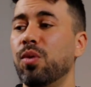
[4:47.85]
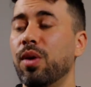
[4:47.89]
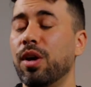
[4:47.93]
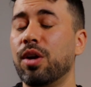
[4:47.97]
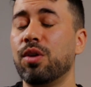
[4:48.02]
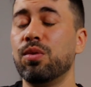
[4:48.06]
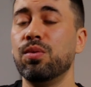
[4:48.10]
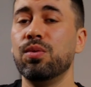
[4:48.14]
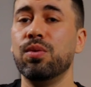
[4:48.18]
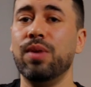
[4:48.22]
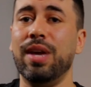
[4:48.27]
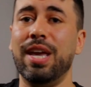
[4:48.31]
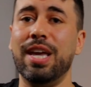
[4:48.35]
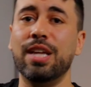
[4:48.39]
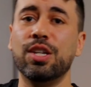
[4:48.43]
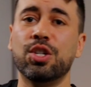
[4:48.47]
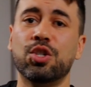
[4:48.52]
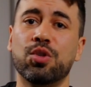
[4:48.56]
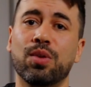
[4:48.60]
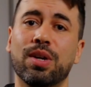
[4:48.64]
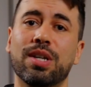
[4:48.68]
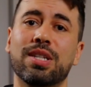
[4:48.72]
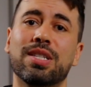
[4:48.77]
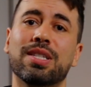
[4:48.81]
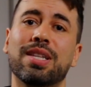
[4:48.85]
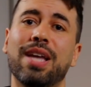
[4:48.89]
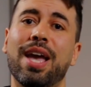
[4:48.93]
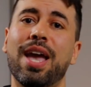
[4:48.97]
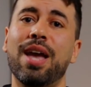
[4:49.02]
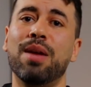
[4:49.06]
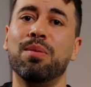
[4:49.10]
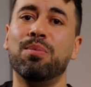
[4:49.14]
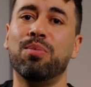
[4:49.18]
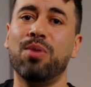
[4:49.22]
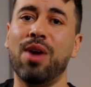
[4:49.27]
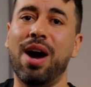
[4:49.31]
accrue interest
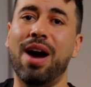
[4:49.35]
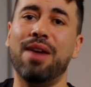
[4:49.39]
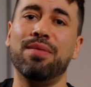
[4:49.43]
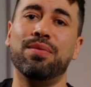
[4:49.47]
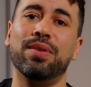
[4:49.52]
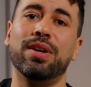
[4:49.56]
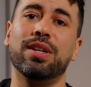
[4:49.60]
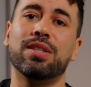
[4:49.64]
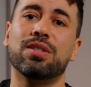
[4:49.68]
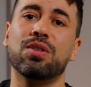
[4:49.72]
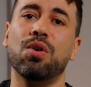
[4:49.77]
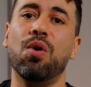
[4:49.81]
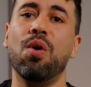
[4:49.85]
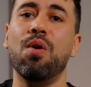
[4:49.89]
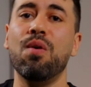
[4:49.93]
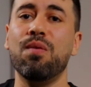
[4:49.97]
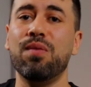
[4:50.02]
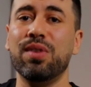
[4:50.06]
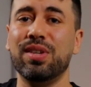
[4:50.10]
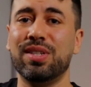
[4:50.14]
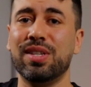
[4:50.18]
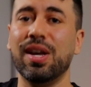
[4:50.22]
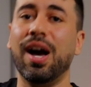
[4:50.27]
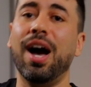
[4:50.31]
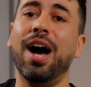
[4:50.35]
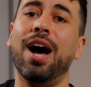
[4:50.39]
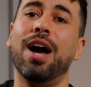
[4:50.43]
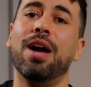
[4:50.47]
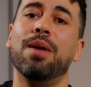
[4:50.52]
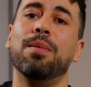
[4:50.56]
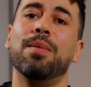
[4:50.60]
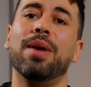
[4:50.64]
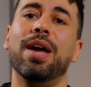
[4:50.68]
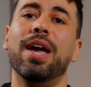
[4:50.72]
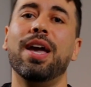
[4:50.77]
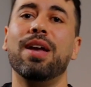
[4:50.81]
and profits over
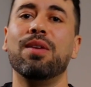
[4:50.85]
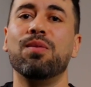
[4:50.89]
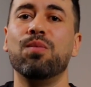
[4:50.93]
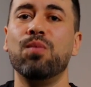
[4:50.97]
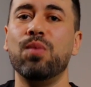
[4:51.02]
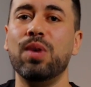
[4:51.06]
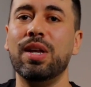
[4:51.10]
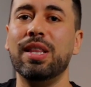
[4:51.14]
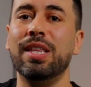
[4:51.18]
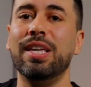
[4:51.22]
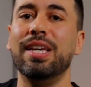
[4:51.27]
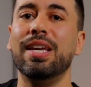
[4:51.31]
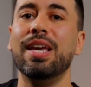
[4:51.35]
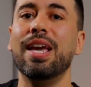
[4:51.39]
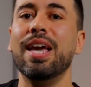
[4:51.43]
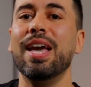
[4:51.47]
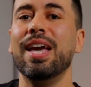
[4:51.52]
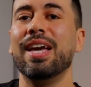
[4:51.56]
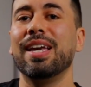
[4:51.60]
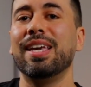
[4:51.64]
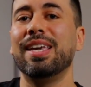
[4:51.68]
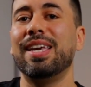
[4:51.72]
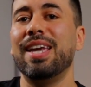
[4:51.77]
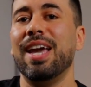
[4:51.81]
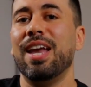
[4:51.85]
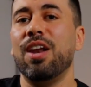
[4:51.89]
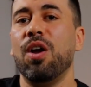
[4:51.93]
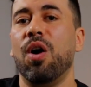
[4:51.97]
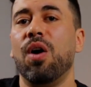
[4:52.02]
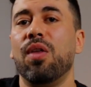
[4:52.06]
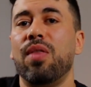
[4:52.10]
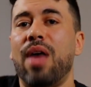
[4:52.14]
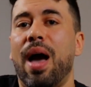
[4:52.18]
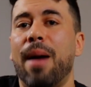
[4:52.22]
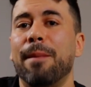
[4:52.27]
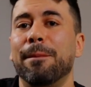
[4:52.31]
time and really get
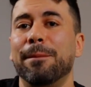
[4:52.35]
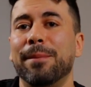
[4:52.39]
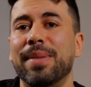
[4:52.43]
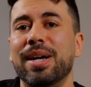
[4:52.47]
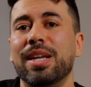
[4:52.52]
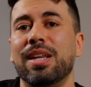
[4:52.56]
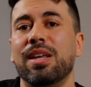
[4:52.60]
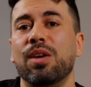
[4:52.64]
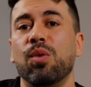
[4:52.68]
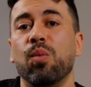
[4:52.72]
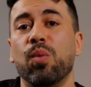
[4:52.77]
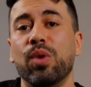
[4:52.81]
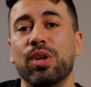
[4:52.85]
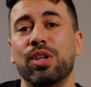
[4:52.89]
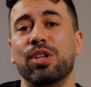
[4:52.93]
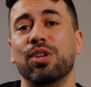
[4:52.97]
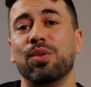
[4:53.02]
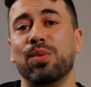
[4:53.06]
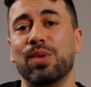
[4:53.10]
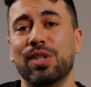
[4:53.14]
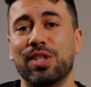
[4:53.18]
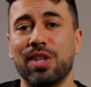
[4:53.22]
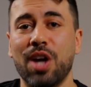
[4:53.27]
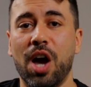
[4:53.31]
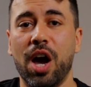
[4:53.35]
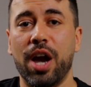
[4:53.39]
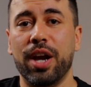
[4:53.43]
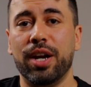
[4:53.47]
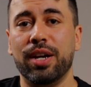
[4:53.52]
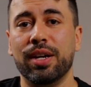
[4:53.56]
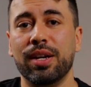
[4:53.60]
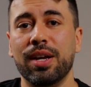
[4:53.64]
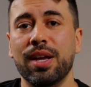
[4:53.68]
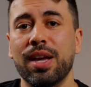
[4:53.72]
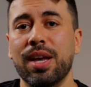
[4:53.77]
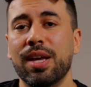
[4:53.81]
all that money when you
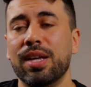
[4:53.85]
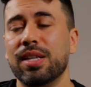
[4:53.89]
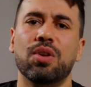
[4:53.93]
retire.